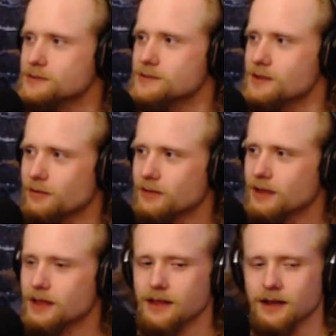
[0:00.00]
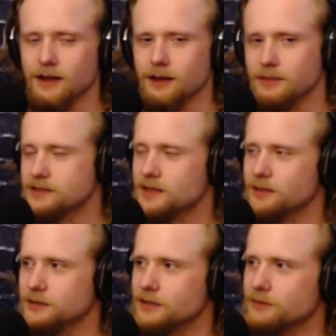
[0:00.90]
So it's
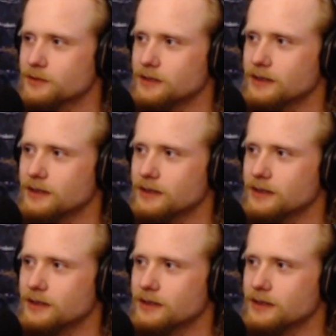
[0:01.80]
definitely different,